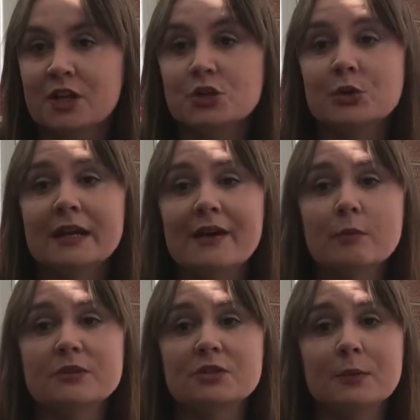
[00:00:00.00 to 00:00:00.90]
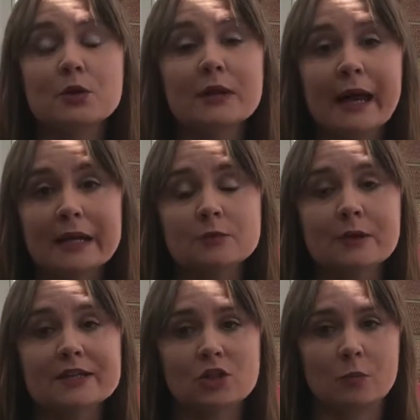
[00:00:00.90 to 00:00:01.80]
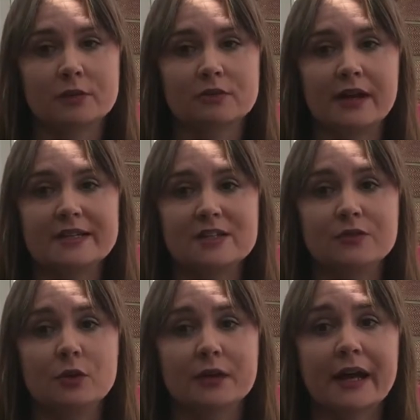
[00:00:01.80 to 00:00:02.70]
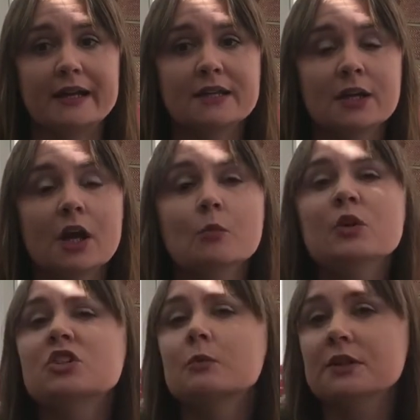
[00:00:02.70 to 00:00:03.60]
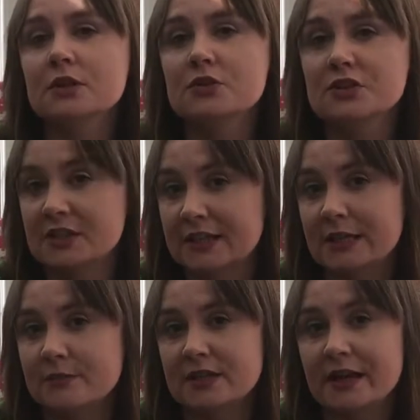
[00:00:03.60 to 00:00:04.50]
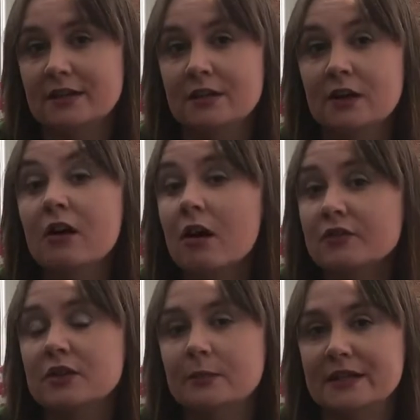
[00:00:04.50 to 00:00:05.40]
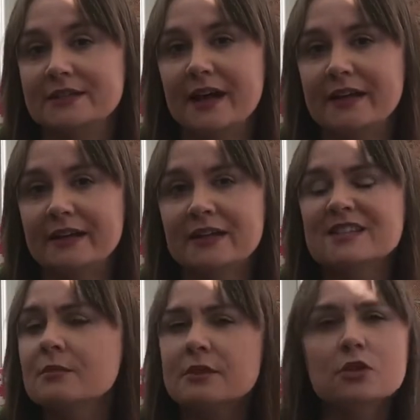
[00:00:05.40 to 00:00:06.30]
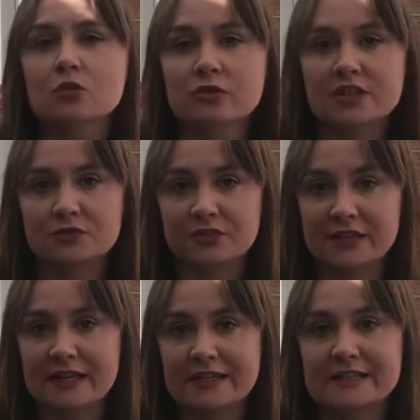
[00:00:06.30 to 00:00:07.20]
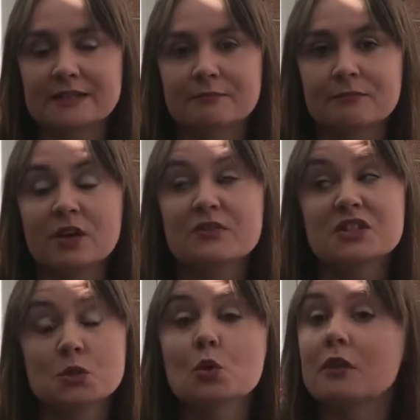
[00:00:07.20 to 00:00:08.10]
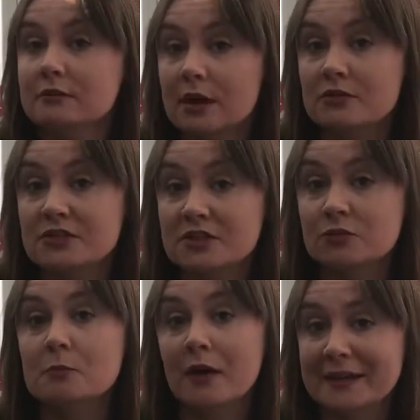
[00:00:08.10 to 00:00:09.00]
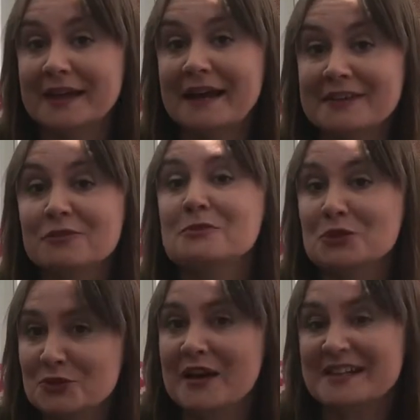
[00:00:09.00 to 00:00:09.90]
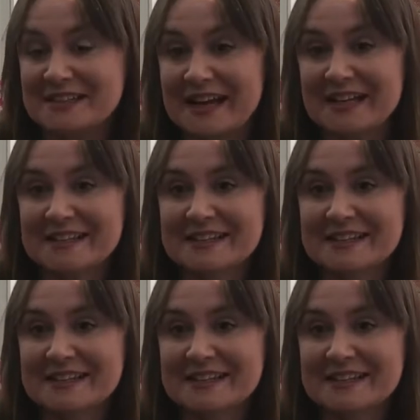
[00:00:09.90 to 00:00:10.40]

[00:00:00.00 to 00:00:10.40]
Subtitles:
You can have a bespoke handmade topper created for your cake, which can be used as a keepsake after the big day, something you'll treasure for years. I've still got the roses from my cake from 2008.